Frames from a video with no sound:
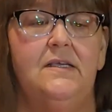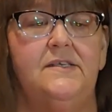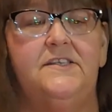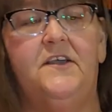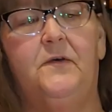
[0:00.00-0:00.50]

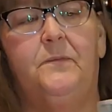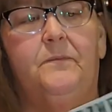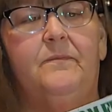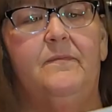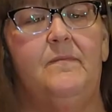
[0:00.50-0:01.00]
So,
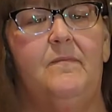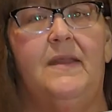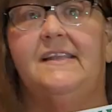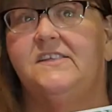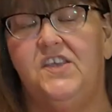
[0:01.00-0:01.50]

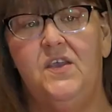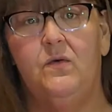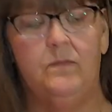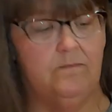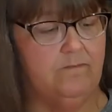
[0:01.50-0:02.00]
but it's
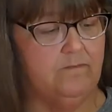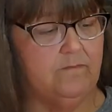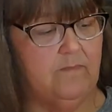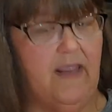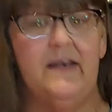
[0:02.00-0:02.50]
cute.
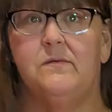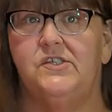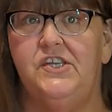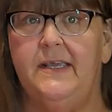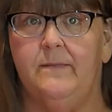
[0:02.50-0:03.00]
And it
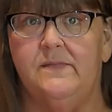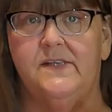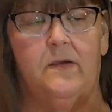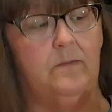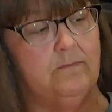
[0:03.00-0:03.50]
was cheap,
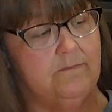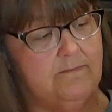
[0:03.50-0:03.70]
so